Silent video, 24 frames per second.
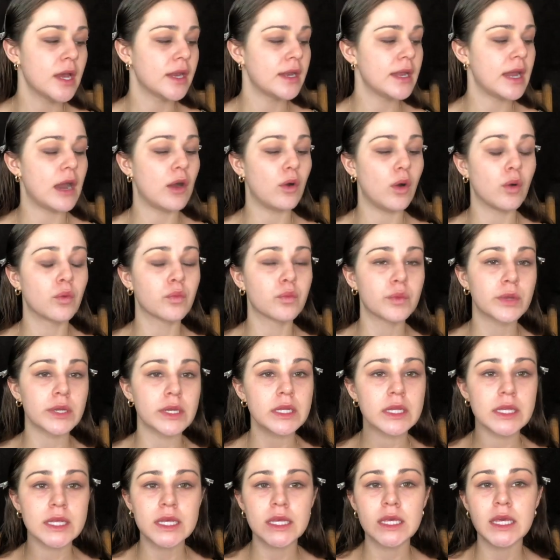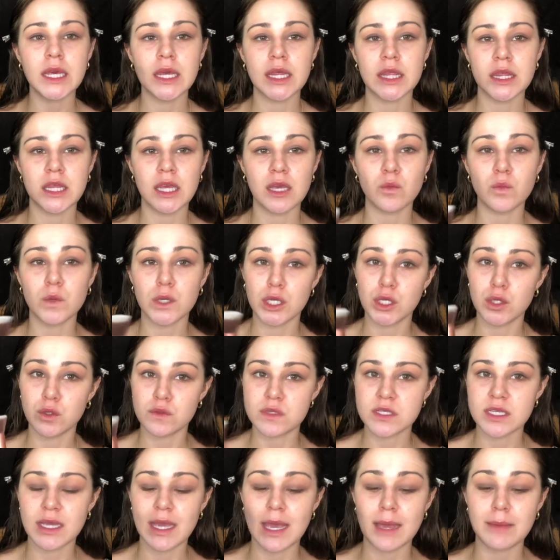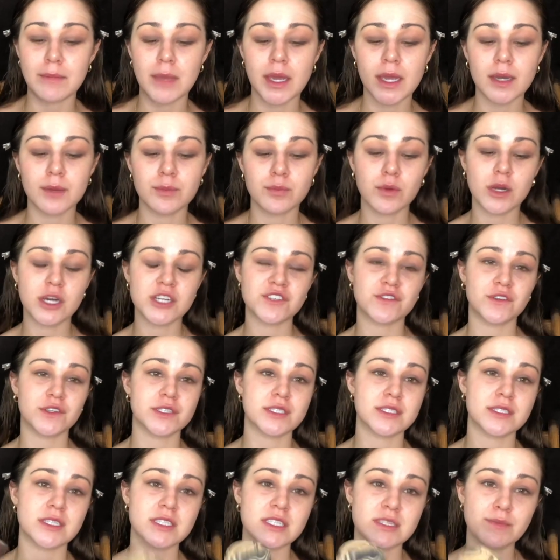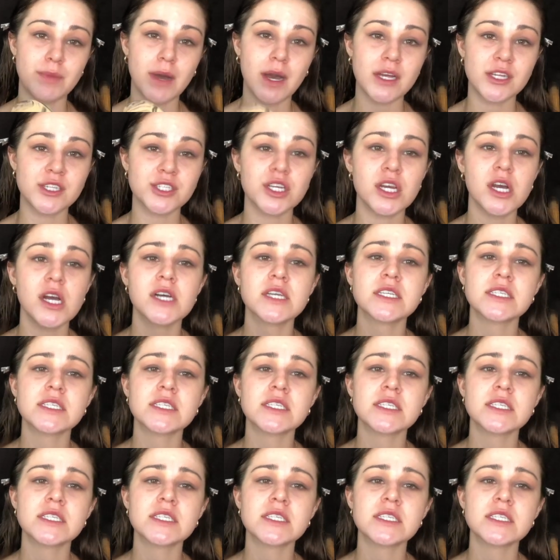Now, a really key thing when using a makeup brush versus a sponge,